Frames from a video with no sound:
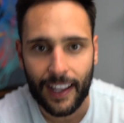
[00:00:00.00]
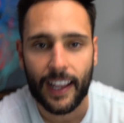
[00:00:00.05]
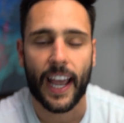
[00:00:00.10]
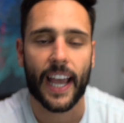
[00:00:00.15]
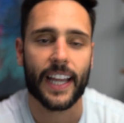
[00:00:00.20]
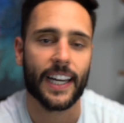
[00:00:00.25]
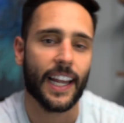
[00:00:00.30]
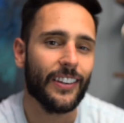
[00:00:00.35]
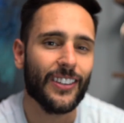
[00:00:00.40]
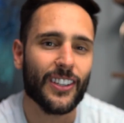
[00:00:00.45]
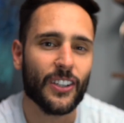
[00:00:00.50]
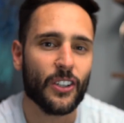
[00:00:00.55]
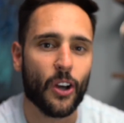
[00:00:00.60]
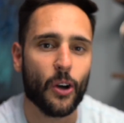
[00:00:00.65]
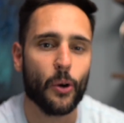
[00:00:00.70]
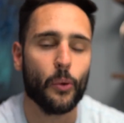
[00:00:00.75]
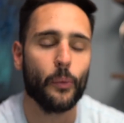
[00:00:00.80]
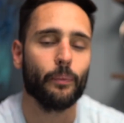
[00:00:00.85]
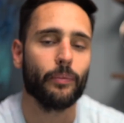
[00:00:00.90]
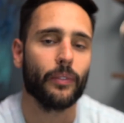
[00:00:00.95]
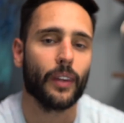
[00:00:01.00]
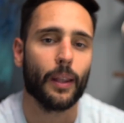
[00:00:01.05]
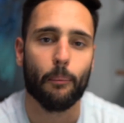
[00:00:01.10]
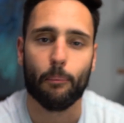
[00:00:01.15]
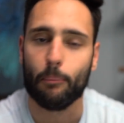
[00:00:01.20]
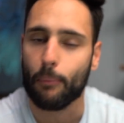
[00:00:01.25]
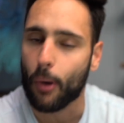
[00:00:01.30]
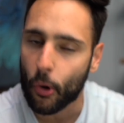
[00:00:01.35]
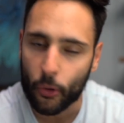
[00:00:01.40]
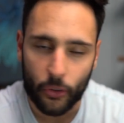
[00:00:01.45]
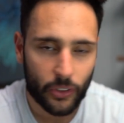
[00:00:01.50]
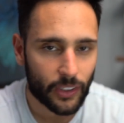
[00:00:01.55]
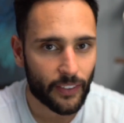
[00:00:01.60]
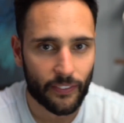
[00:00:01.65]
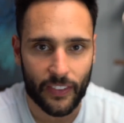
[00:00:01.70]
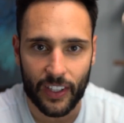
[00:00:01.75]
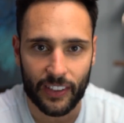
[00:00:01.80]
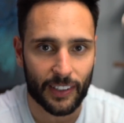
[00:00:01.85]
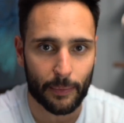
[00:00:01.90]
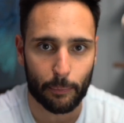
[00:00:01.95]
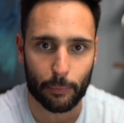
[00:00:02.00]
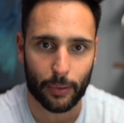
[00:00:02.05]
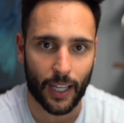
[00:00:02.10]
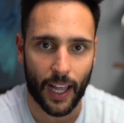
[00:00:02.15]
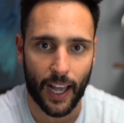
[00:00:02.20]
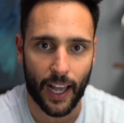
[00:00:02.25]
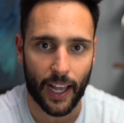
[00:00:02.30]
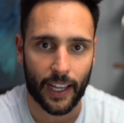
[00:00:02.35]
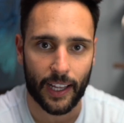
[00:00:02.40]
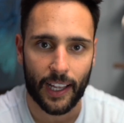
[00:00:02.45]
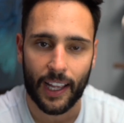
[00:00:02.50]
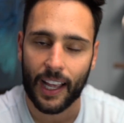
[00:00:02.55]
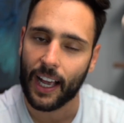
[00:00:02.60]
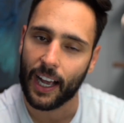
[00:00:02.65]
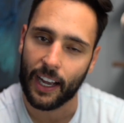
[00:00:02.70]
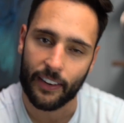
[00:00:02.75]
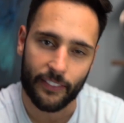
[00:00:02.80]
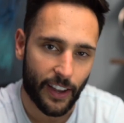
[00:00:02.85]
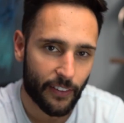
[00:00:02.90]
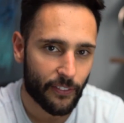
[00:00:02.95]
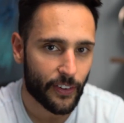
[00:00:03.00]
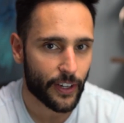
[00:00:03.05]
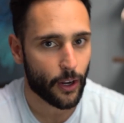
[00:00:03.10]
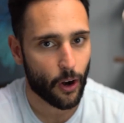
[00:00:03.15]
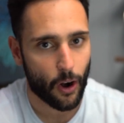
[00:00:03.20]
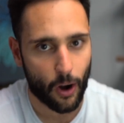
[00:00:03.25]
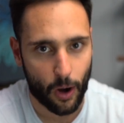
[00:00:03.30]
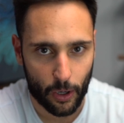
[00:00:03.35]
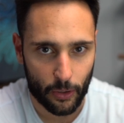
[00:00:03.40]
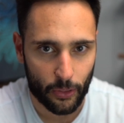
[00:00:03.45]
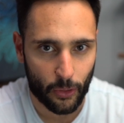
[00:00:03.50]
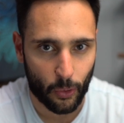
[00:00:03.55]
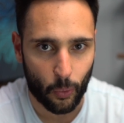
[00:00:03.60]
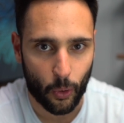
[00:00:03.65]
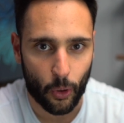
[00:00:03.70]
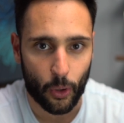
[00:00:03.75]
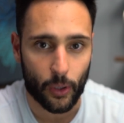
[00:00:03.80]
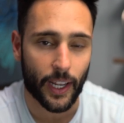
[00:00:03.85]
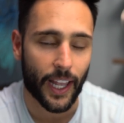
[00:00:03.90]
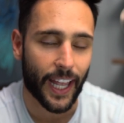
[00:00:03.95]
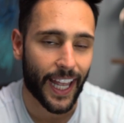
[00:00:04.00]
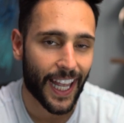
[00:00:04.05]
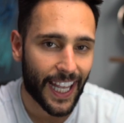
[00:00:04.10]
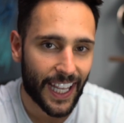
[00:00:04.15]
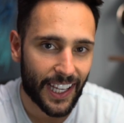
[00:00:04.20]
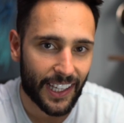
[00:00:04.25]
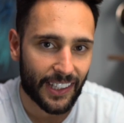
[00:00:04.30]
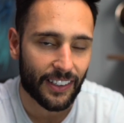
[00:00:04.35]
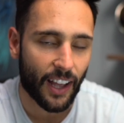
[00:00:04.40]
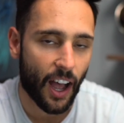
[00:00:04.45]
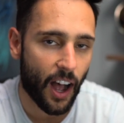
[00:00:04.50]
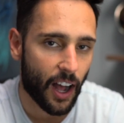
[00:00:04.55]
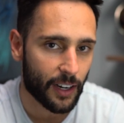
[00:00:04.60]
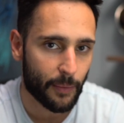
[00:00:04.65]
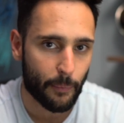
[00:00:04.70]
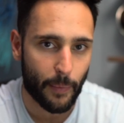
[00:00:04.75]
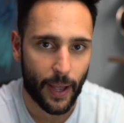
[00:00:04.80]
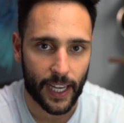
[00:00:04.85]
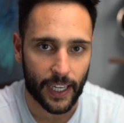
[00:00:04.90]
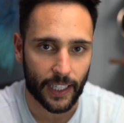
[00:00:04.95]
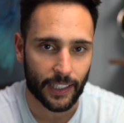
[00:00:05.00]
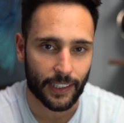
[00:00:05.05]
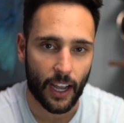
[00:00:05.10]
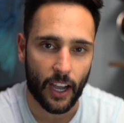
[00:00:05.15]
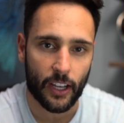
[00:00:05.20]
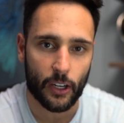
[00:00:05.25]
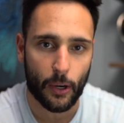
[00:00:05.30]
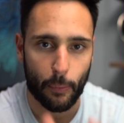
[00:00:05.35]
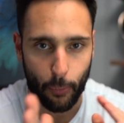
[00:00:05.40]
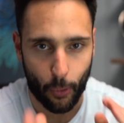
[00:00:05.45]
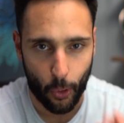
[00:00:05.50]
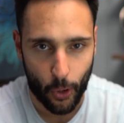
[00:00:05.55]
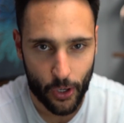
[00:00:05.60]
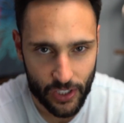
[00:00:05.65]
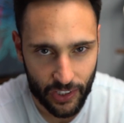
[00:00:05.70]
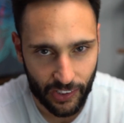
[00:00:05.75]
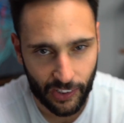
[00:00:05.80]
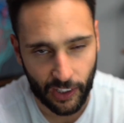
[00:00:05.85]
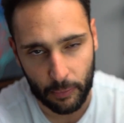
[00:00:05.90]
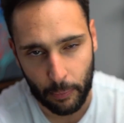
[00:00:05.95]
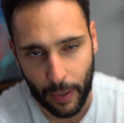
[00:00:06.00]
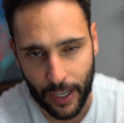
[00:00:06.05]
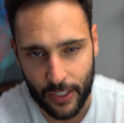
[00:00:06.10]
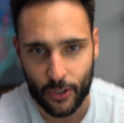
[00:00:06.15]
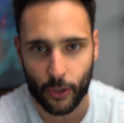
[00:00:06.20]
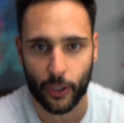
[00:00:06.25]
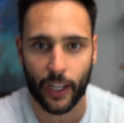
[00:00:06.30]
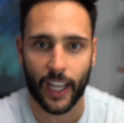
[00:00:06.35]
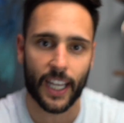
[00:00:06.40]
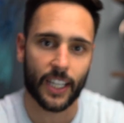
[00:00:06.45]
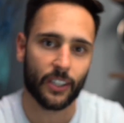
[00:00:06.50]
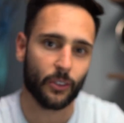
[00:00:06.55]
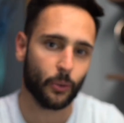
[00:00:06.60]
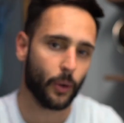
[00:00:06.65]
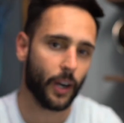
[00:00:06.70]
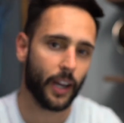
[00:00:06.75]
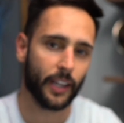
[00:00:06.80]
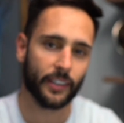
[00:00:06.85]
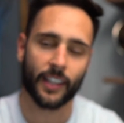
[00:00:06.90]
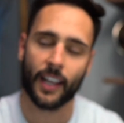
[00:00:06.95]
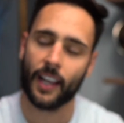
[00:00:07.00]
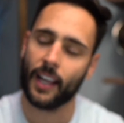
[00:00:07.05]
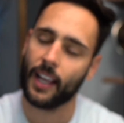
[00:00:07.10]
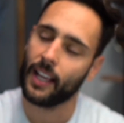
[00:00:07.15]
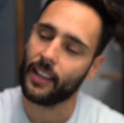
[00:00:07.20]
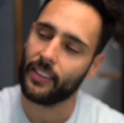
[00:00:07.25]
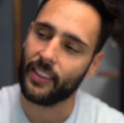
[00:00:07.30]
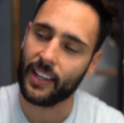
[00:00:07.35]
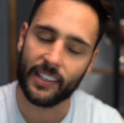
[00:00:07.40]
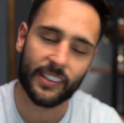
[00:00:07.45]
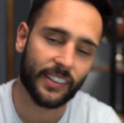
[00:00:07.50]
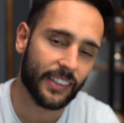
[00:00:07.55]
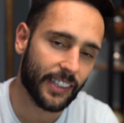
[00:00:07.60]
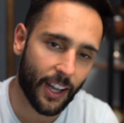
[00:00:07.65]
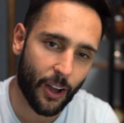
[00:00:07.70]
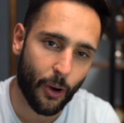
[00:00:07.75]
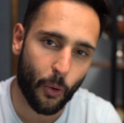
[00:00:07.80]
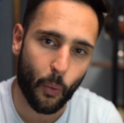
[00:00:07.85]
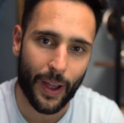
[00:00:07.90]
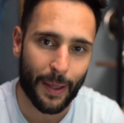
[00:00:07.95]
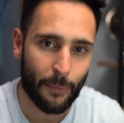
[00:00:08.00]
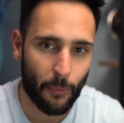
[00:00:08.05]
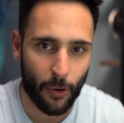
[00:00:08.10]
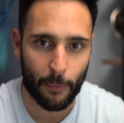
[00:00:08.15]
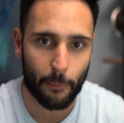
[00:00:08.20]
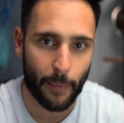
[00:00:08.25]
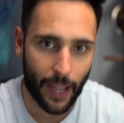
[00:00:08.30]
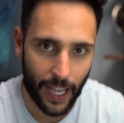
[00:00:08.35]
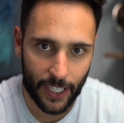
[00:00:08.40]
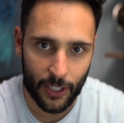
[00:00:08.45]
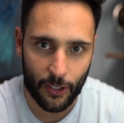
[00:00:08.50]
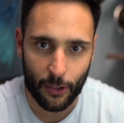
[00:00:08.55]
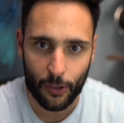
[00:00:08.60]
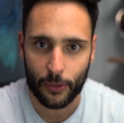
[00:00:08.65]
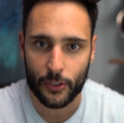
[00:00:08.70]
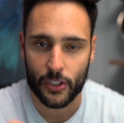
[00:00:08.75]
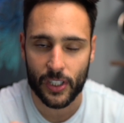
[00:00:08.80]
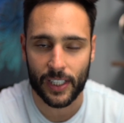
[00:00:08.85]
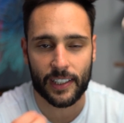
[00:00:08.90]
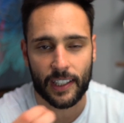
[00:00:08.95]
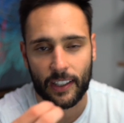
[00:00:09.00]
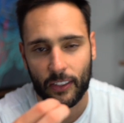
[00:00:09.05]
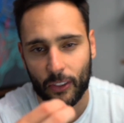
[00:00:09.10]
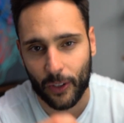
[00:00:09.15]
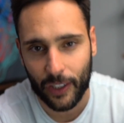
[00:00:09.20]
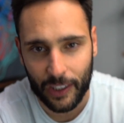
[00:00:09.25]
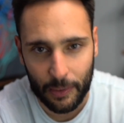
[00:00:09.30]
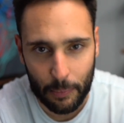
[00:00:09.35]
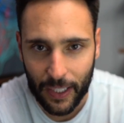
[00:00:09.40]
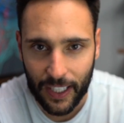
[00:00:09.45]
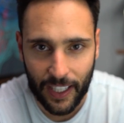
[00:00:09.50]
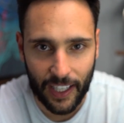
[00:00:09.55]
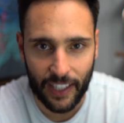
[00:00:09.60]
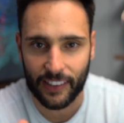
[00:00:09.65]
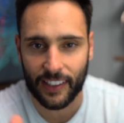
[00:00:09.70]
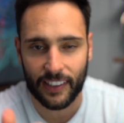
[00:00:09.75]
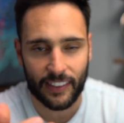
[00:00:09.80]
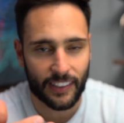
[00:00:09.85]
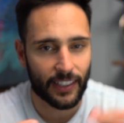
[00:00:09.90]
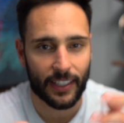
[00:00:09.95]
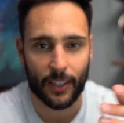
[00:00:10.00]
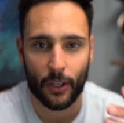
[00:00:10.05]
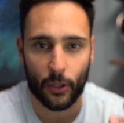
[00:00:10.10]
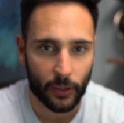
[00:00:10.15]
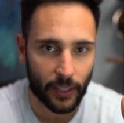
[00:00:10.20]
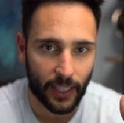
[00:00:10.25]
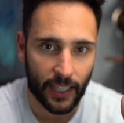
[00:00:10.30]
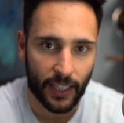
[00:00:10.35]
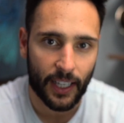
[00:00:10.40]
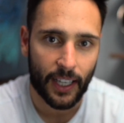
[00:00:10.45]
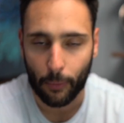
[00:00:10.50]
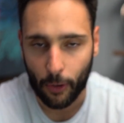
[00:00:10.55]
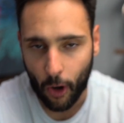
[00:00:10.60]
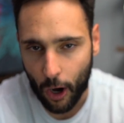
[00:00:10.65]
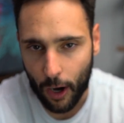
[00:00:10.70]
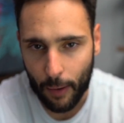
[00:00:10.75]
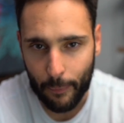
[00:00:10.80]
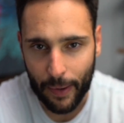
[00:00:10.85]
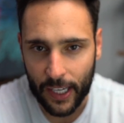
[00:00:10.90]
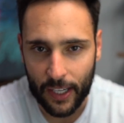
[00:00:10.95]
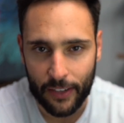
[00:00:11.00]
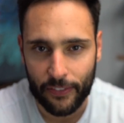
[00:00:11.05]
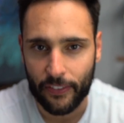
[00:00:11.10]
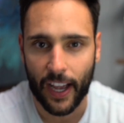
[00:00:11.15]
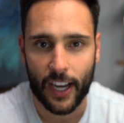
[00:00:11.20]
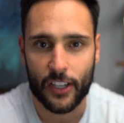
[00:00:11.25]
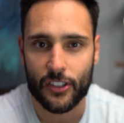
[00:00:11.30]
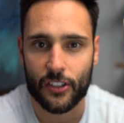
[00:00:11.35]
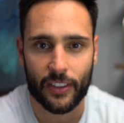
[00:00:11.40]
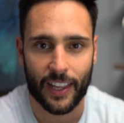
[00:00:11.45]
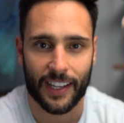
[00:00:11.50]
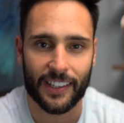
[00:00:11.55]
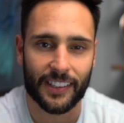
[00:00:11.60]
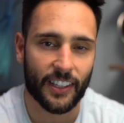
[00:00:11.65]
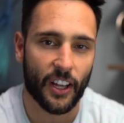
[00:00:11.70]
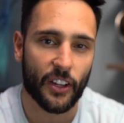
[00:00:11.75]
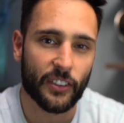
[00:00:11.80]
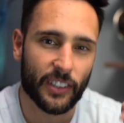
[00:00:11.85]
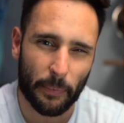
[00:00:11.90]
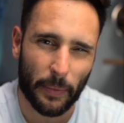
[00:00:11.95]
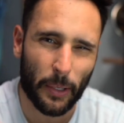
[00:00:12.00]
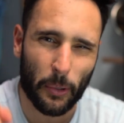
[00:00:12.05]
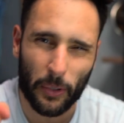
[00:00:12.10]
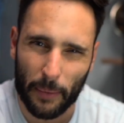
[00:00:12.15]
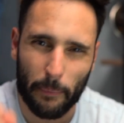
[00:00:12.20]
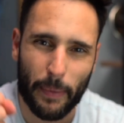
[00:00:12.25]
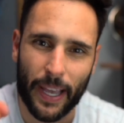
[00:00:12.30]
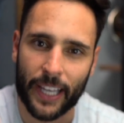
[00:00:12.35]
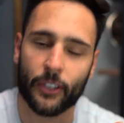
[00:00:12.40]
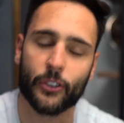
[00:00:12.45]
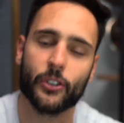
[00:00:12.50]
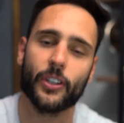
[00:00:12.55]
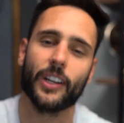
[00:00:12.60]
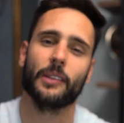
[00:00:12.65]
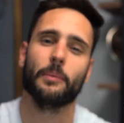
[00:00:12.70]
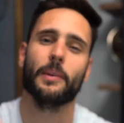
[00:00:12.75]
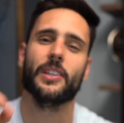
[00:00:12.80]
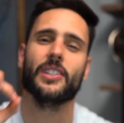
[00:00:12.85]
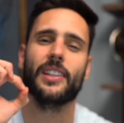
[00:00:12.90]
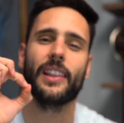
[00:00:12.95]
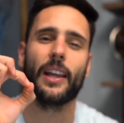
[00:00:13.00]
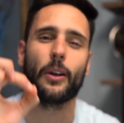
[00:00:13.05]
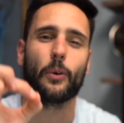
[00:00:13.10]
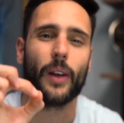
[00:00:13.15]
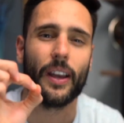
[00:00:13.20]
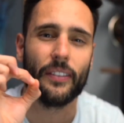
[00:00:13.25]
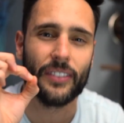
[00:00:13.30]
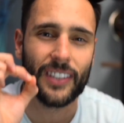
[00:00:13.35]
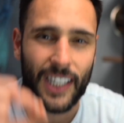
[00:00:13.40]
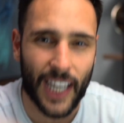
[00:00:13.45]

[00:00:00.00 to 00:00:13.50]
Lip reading: And as you know, most of the supply of every car in the world is automatic. Now I know Porsche is a special case, whereas They sell way more manual GT3s because it's the only car manufacturer that sells something with a manual transmission that revs to